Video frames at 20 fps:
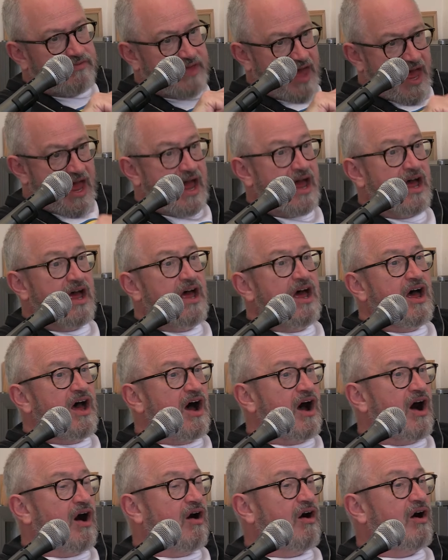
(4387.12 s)
that
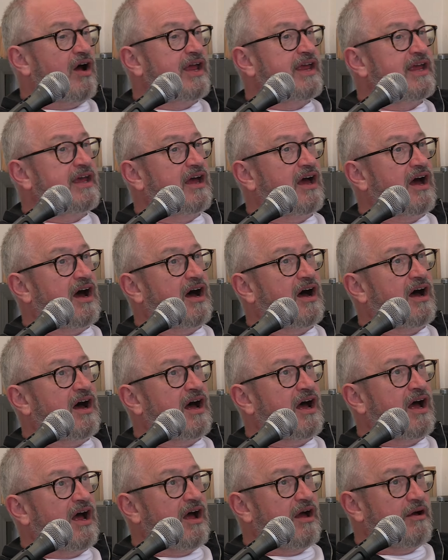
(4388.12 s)
I
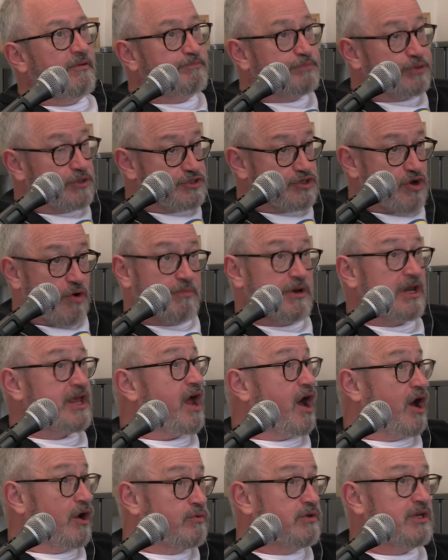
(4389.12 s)
uh,
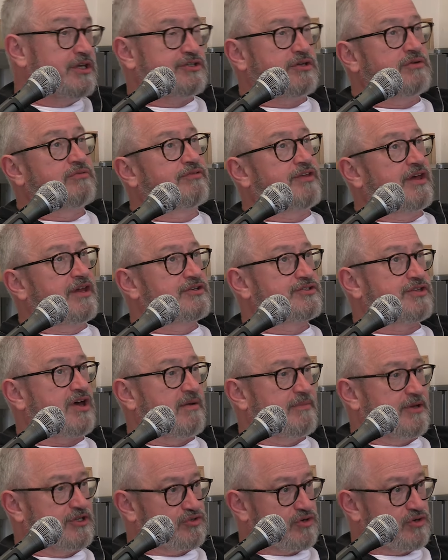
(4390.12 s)
predominantly only do things that I'm